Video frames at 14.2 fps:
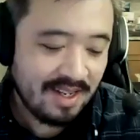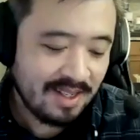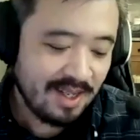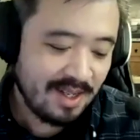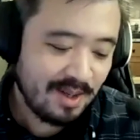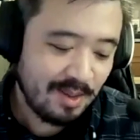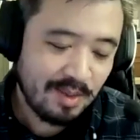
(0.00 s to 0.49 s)

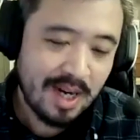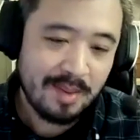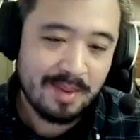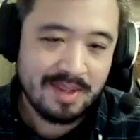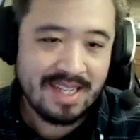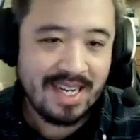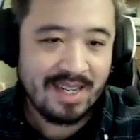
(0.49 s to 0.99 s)
to
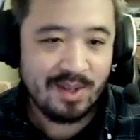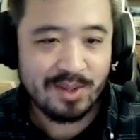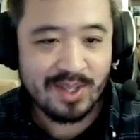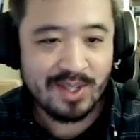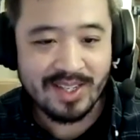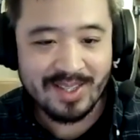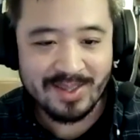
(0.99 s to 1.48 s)
Robert Daniel
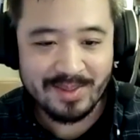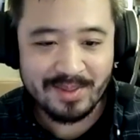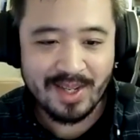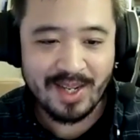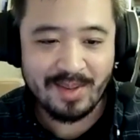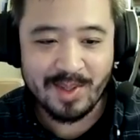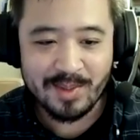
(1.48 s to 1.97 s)

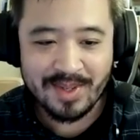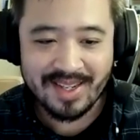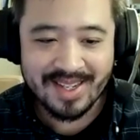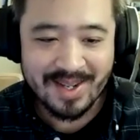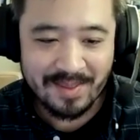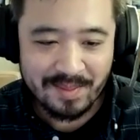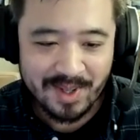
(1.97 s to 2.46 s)
Thomas, my
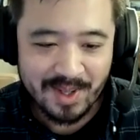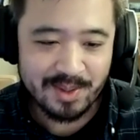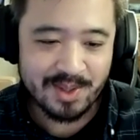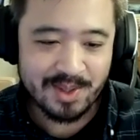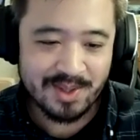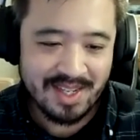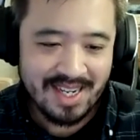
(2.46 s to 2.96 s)

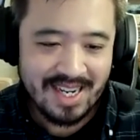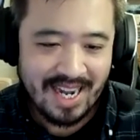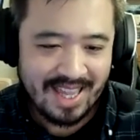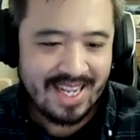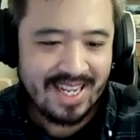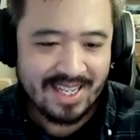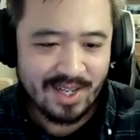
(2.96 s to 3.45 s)
composer. I
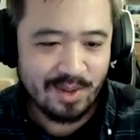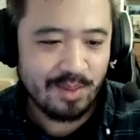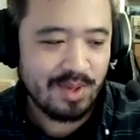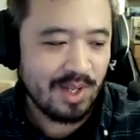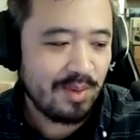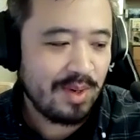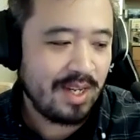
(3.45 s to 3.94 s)
think he did a
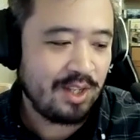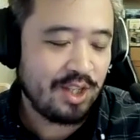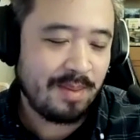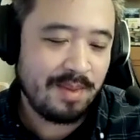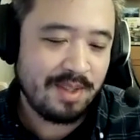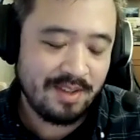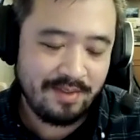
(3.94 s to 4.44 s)
really great
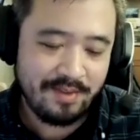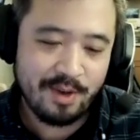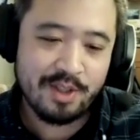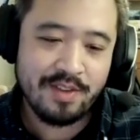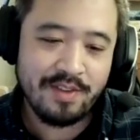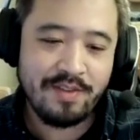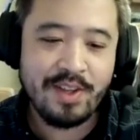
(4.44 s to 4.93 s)
job. As the
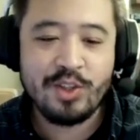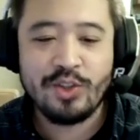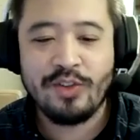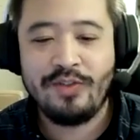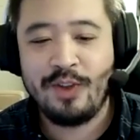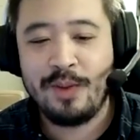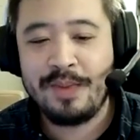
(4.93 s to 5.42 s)
first feature
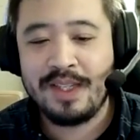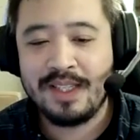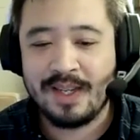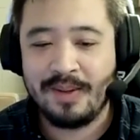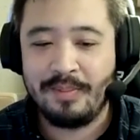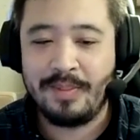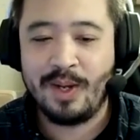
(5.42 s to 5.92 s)
film he's
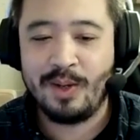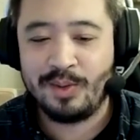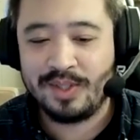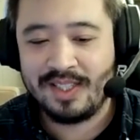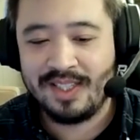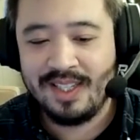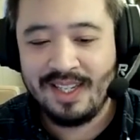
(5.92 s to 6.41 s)

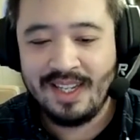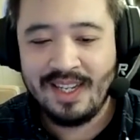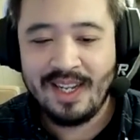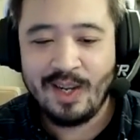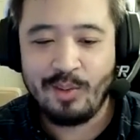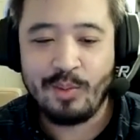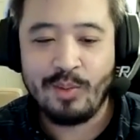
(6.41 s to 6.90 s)
composed,
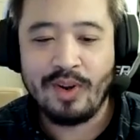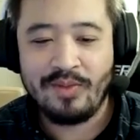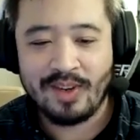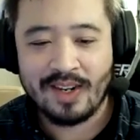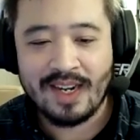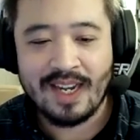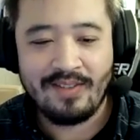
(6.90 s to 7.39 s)
and we went
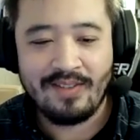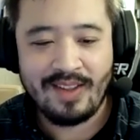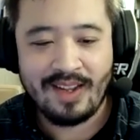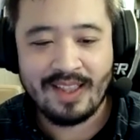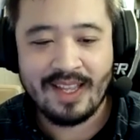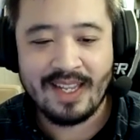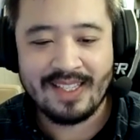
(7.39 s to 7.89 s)
for kind of
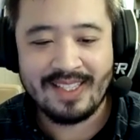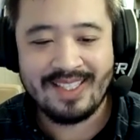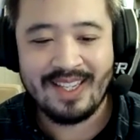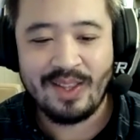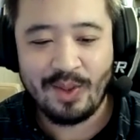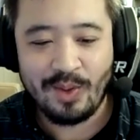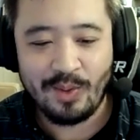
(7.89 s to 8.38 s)
like that
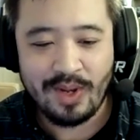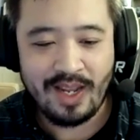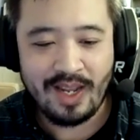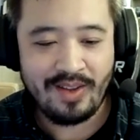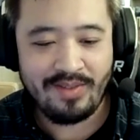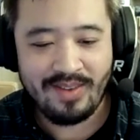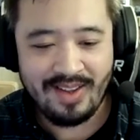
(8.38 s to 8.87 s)
synth
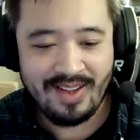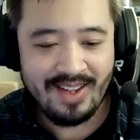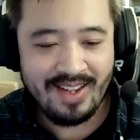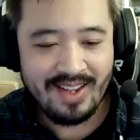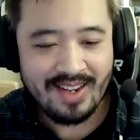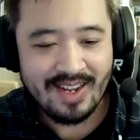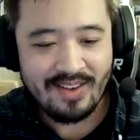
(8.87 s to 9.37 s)
wave,
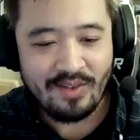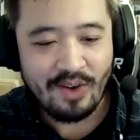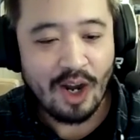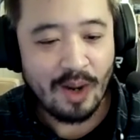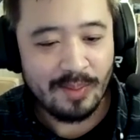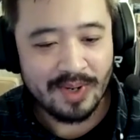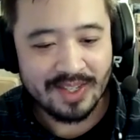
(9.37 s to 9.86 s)
kind of
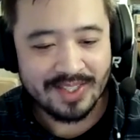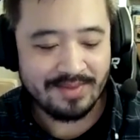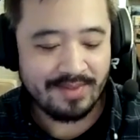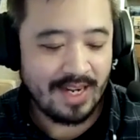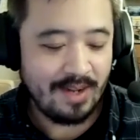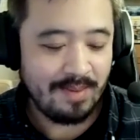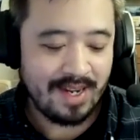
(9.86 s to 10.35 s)
ominous
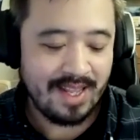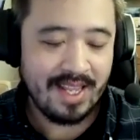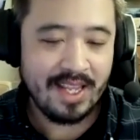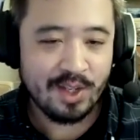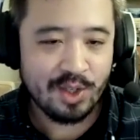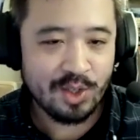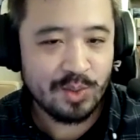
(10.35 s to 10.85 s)
vibe, and I think
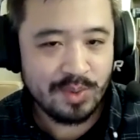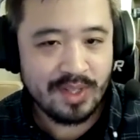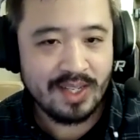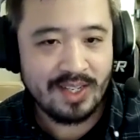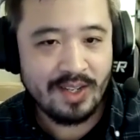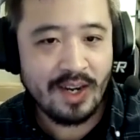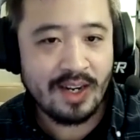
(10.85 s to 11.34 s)
he just
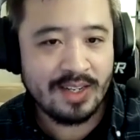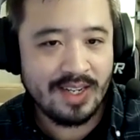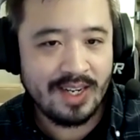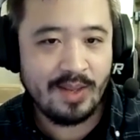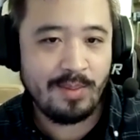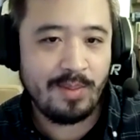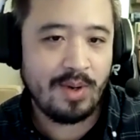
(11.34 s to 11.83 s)
really knocked out
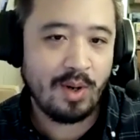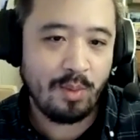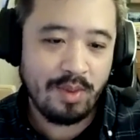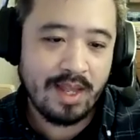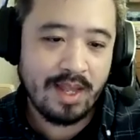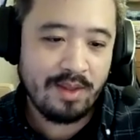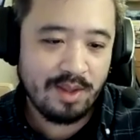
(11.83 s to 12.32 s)
of the park.
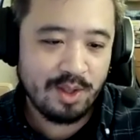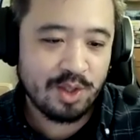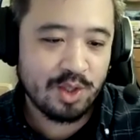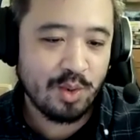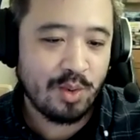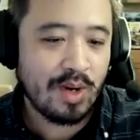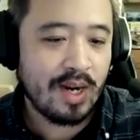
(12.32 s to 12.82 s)
Without the
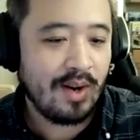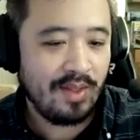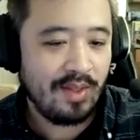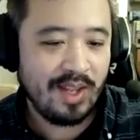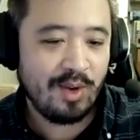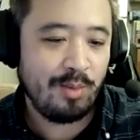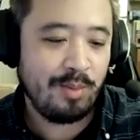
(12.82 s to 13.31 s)
score, I don't
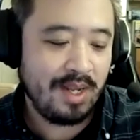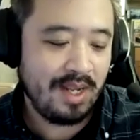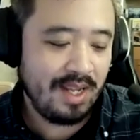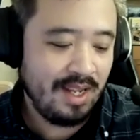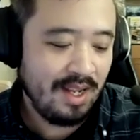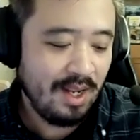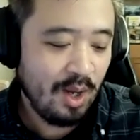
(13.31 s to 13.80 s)
think it would be
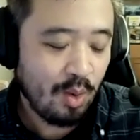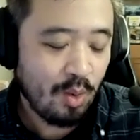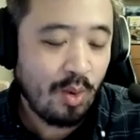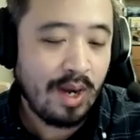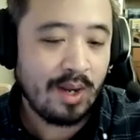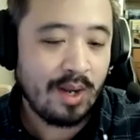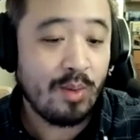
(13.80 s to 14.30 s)

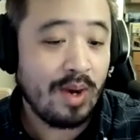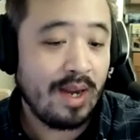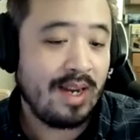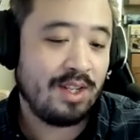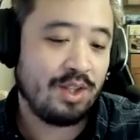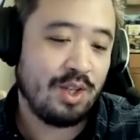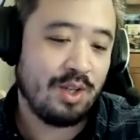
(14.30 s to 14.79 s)
quite
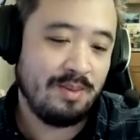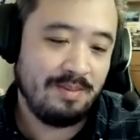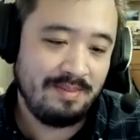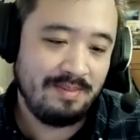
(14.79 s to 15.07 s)
as good.